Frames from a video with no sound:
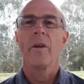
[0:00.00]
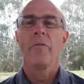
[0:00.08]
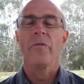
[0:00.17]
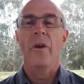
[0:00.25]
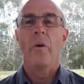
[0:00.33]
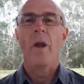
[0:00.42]

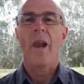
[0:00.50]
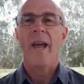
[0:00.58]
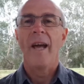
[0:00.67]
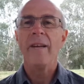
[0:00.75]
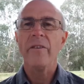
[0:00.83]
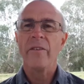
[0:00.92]
So allow
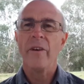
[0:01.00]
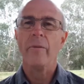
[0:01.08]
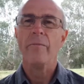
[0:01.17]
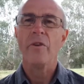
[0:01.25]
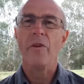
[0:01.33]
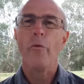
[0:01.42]
yourself
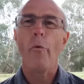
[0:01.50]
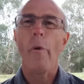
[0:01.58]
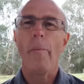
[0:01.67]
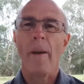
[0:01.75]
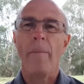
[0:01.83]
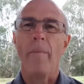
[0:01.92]
just to
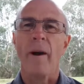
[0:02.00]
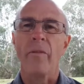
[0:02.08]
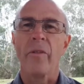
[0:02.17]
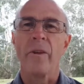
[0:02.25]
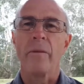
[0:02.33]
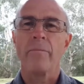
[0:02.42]
remember
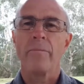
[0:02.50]
that